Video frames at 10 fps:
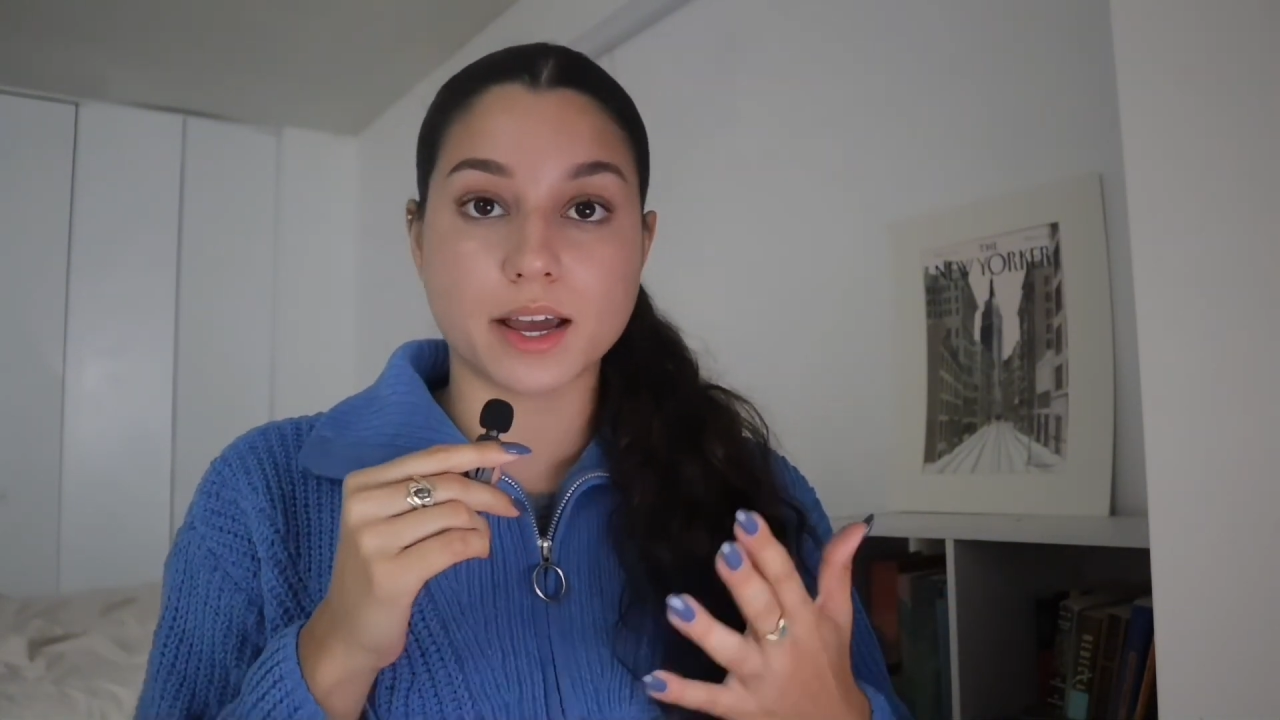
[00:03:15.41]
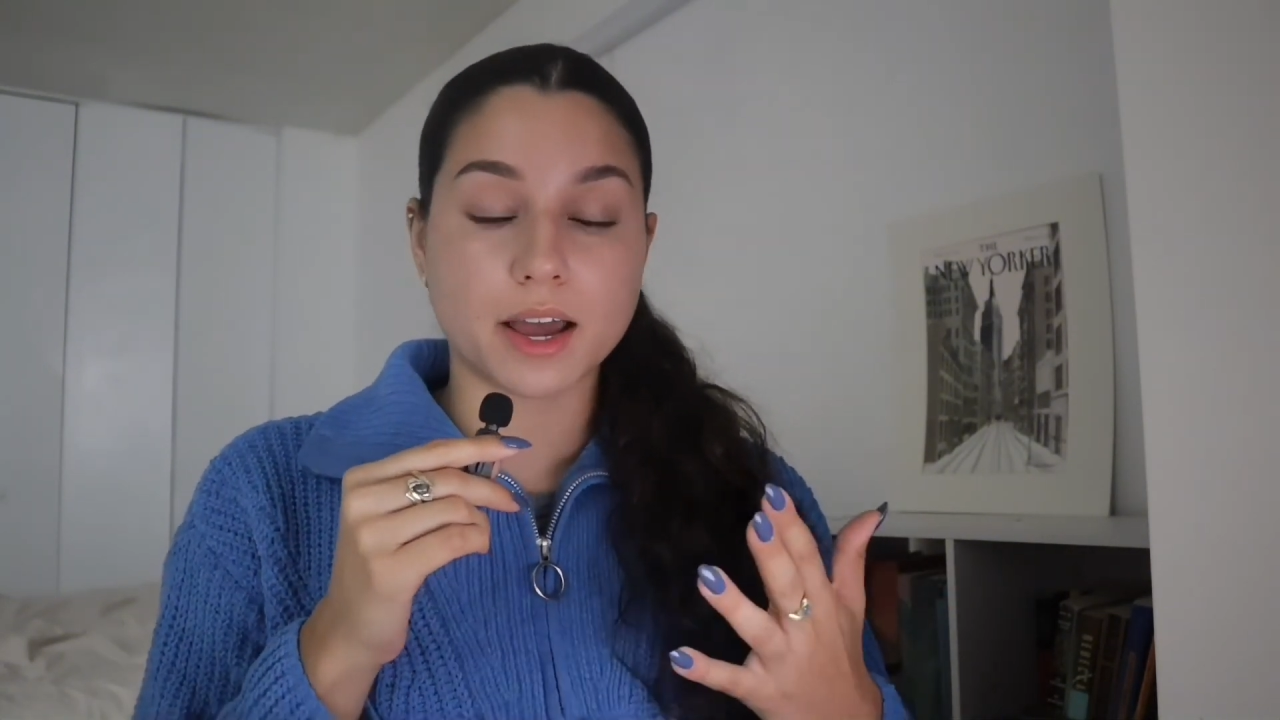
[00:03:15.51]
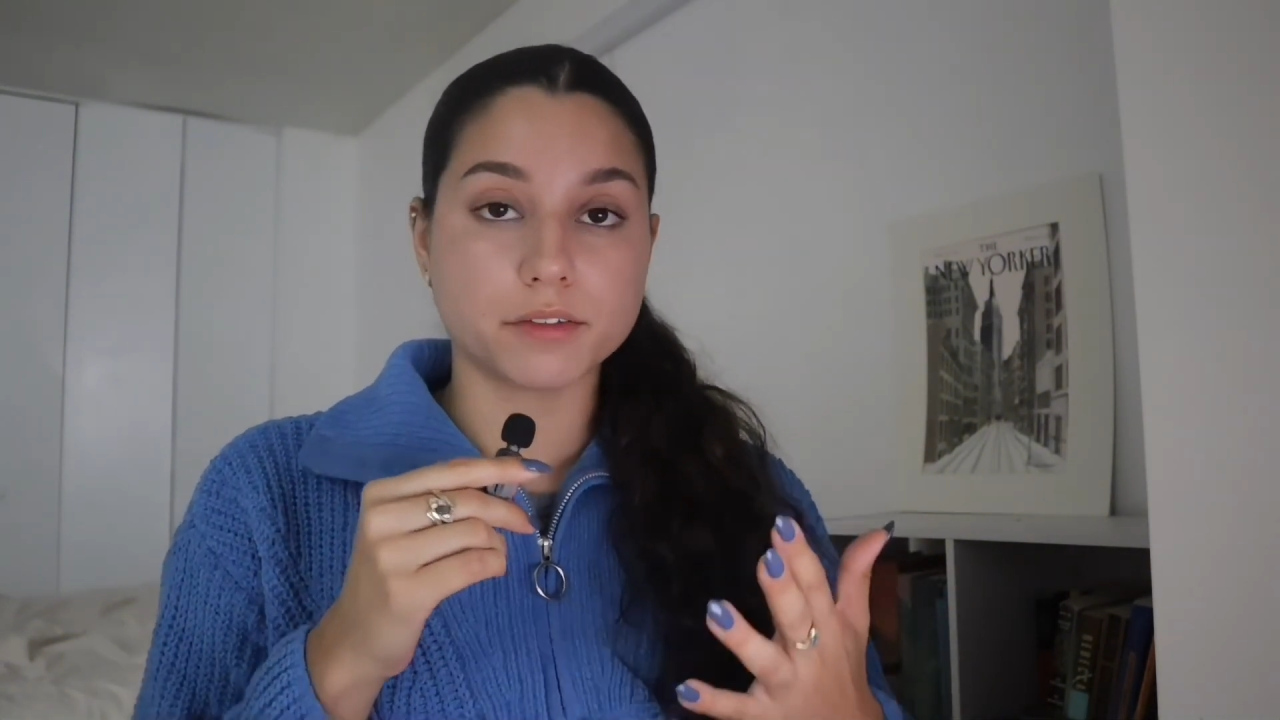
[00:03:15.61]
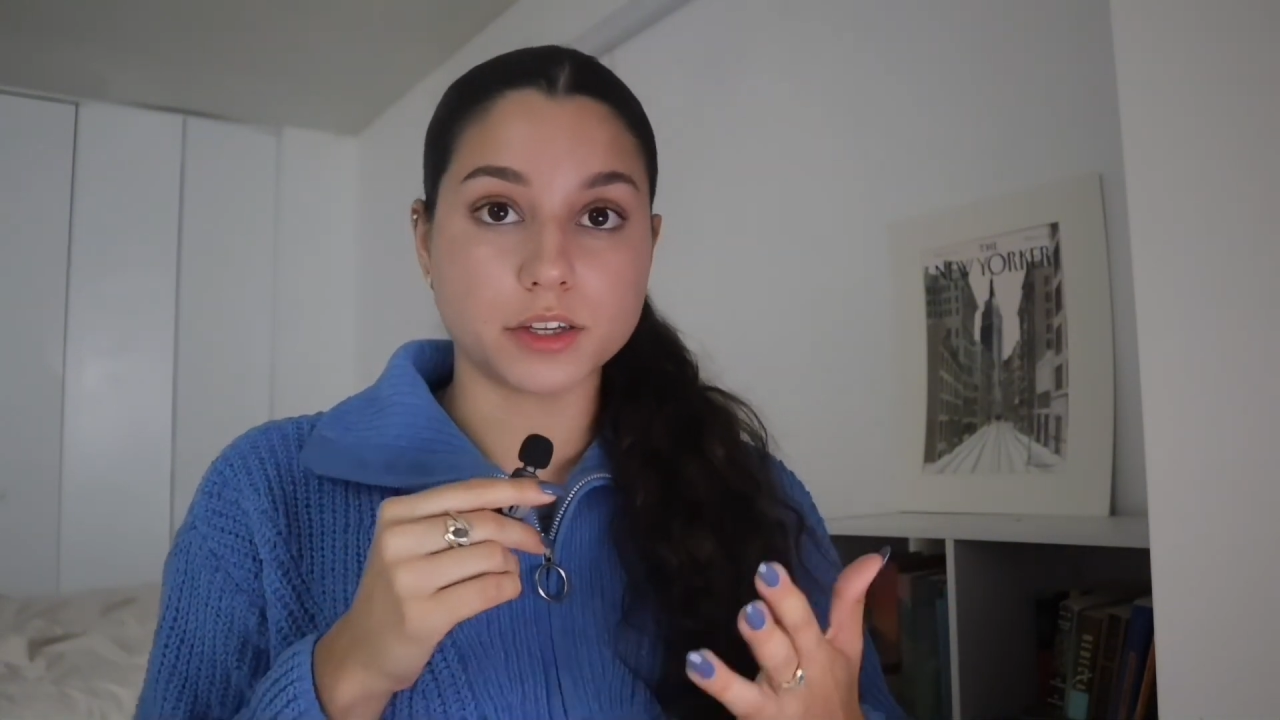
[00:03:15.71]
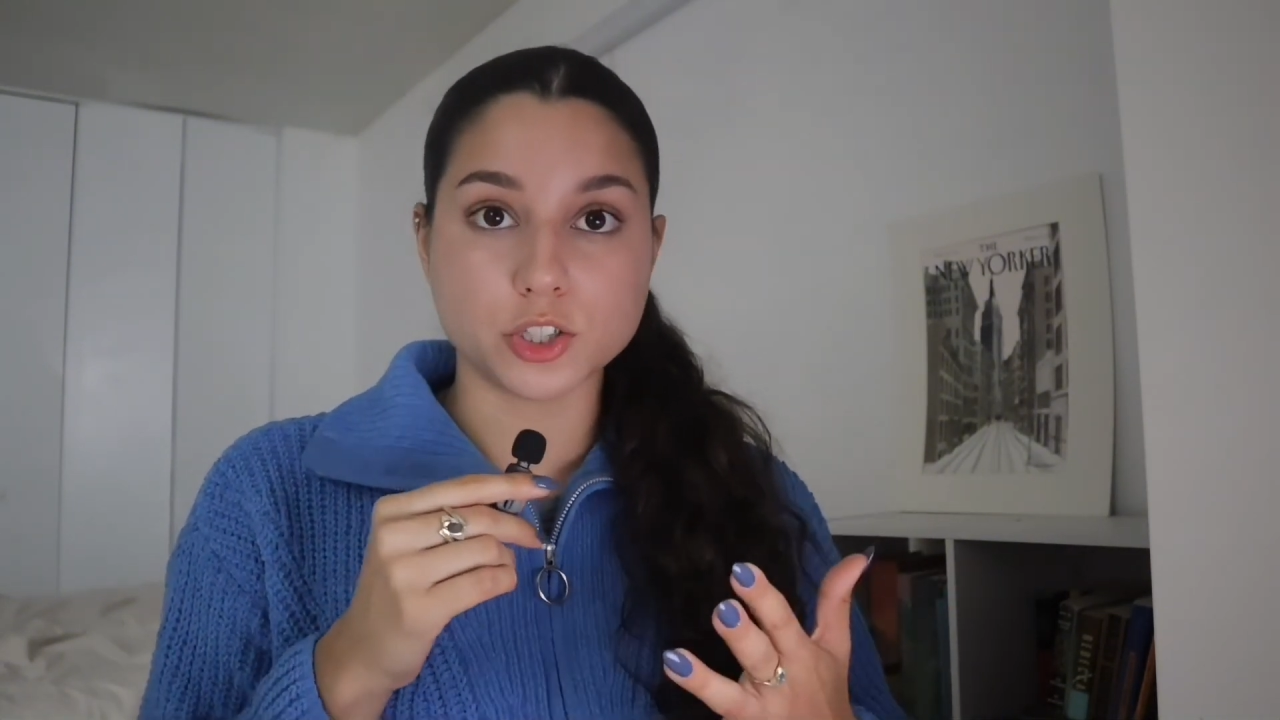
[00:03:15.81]

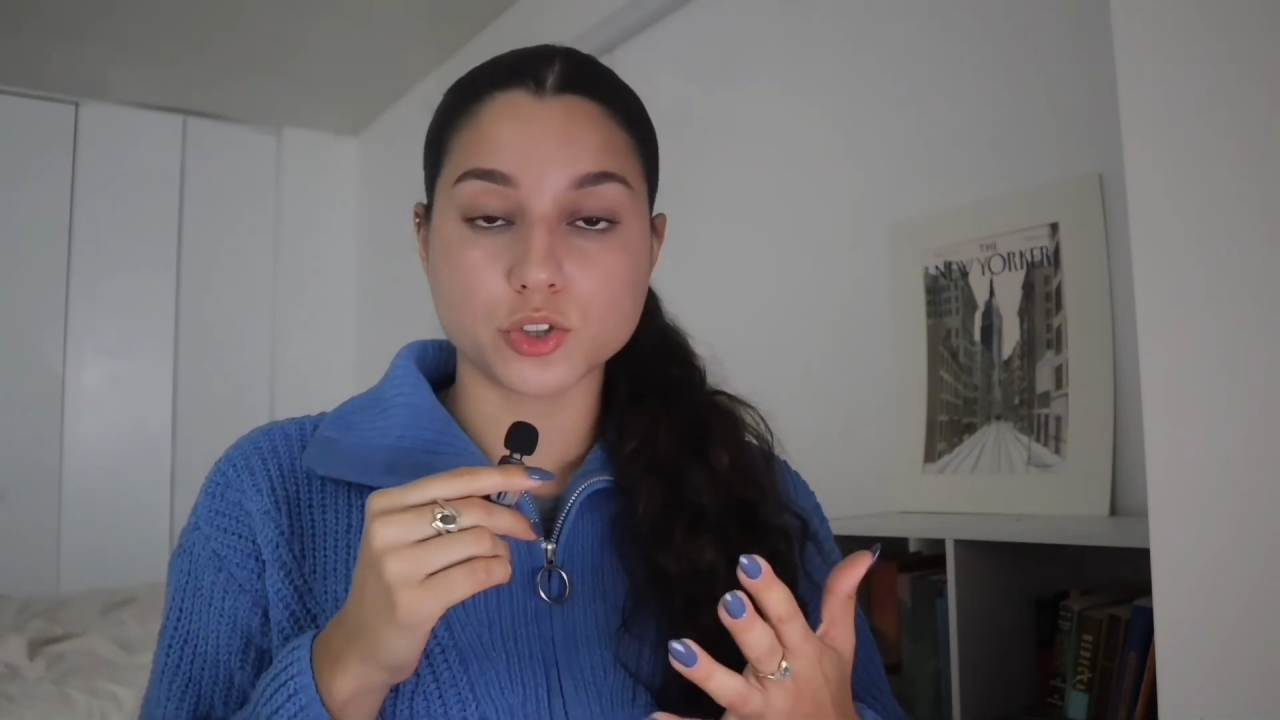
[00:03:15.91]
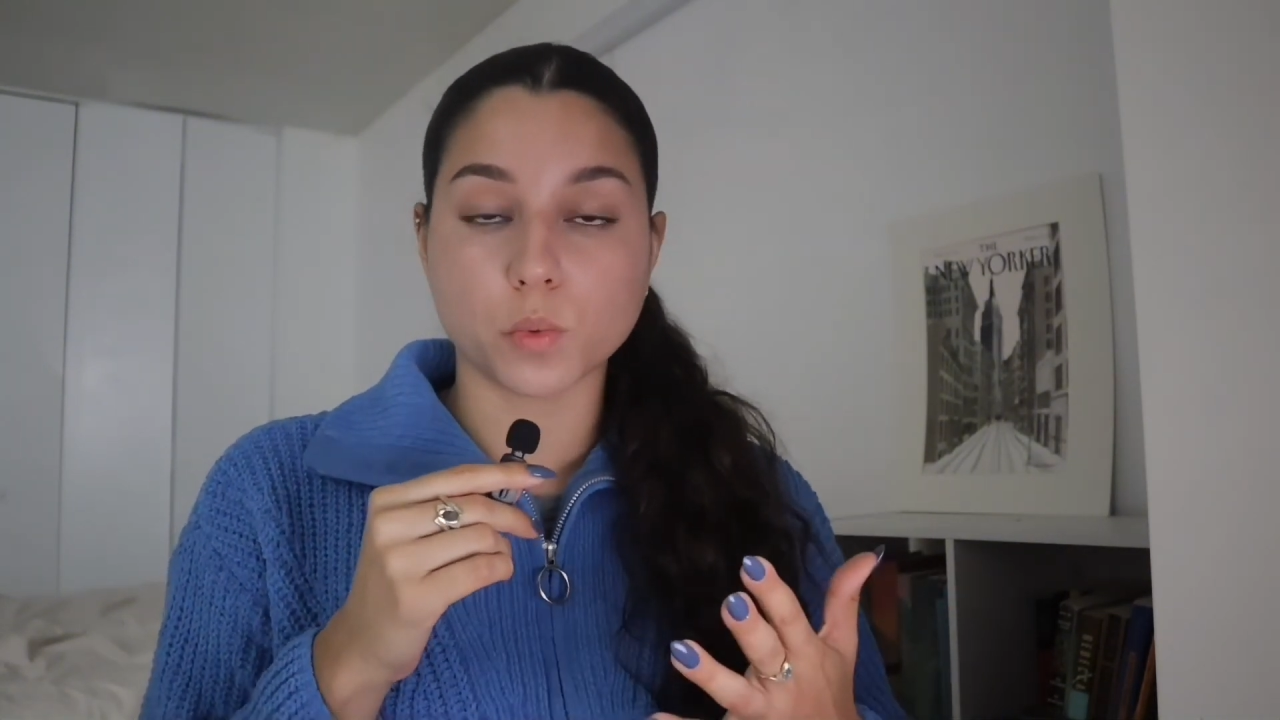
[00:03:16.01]
have each